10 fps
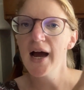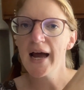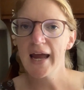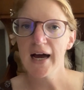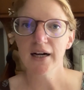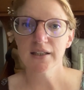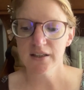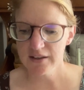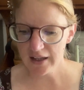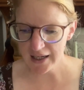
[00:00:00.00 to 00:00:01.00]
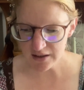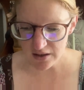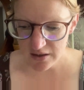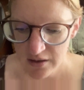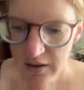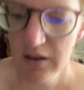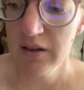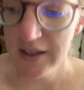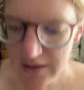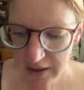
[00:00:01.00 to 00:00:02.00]
and let's
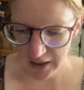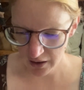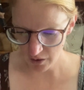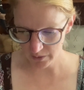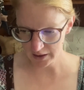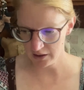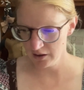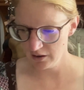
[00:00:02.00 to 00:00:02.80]
get going.